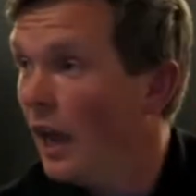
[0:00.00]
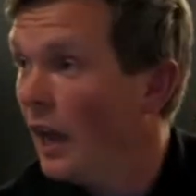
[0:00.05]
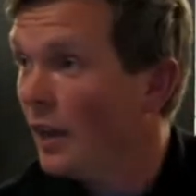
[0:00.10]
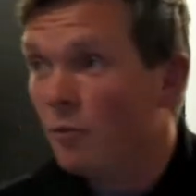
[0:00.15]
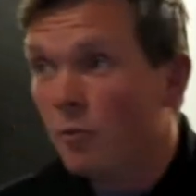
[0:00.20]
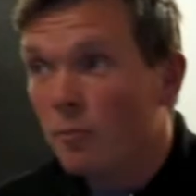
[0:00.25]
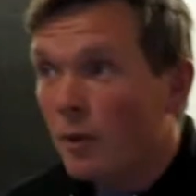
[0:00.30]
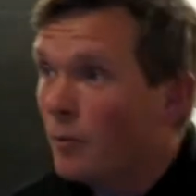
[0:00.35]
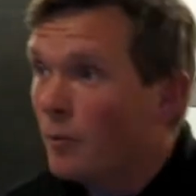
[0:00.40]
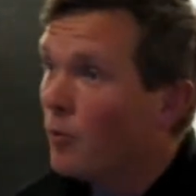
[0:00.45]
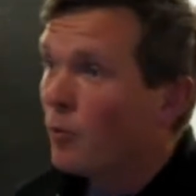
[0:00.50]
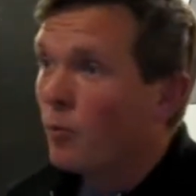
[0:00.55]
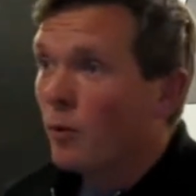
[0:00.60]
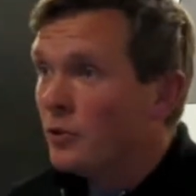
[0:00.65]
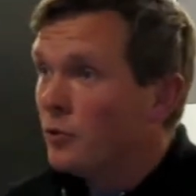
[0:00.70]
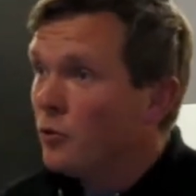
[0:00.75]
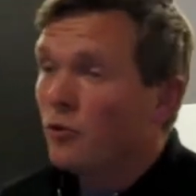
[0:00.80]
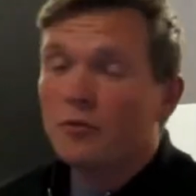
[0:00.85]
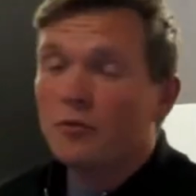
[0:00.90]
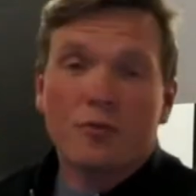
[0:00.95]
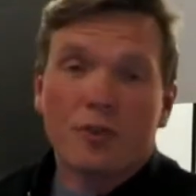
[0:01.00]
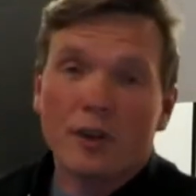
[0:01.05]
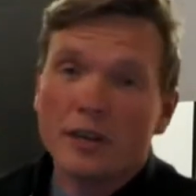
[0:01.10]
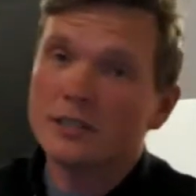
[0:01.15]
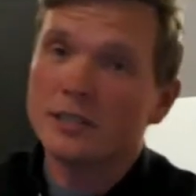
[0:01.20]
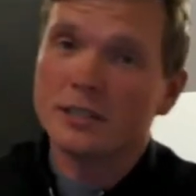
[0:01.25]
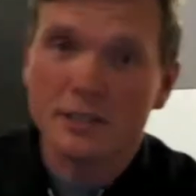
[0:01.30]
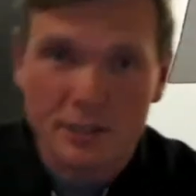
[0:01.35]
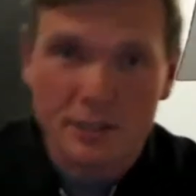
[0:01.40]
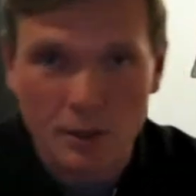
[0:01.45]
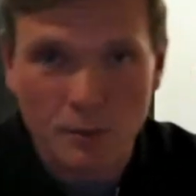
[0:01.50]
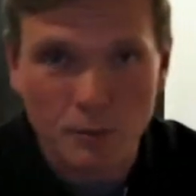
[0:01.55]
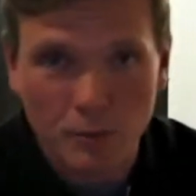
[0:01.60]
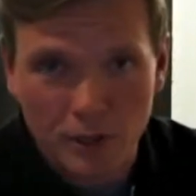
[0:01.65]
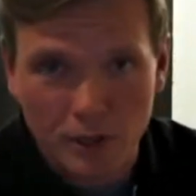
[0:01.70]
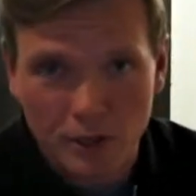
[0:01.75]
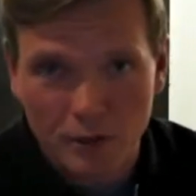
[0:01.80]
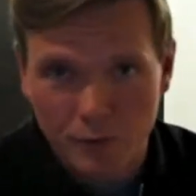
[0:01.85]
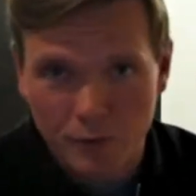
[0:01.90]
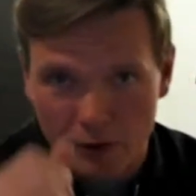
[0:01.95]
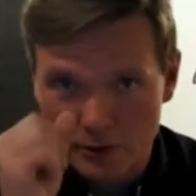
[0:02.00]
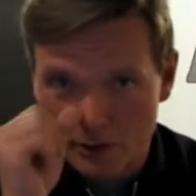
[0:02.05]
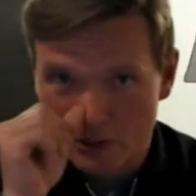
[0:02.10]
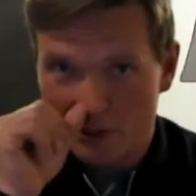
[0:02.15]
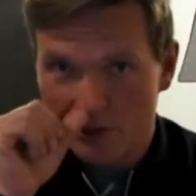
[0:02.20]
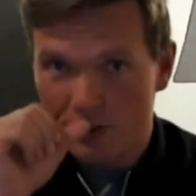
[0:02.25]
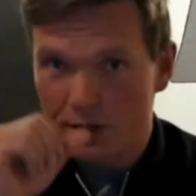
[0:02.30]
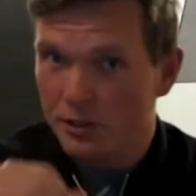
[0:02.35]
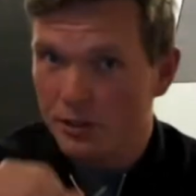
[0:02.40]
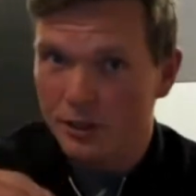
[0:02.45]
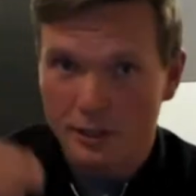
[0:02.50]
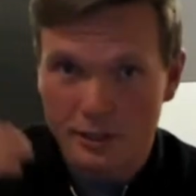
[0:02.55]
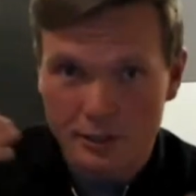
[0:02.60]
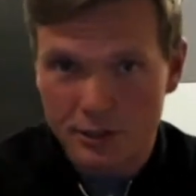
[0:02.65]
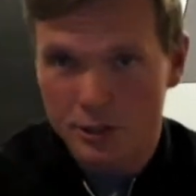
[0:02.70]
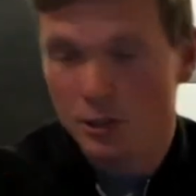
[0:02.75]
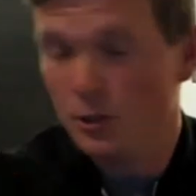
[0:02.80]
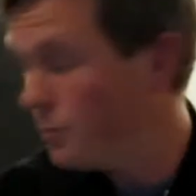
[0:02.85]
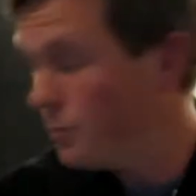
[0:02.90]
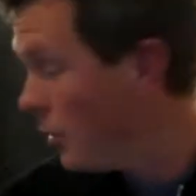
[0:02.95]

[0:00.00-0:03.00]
And remember, when you're facing someone in a photo studio, there's 2